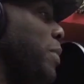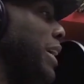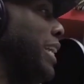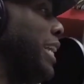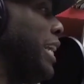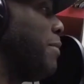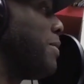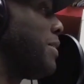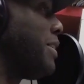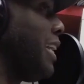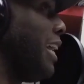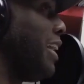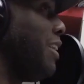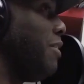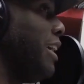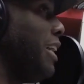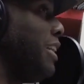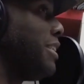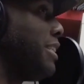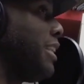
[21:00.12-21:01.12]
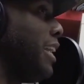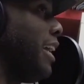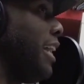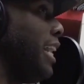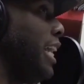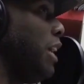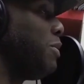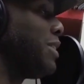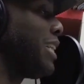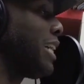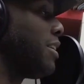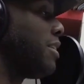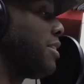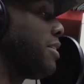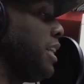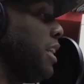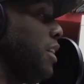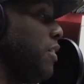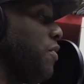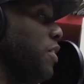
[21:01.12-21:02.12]
Big Gibb said, he said it was like a
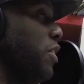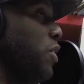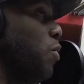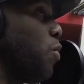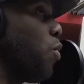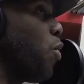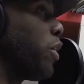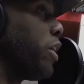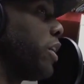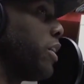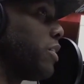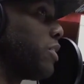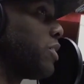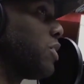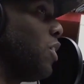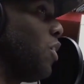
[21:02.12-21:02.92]
scene from the Warriors.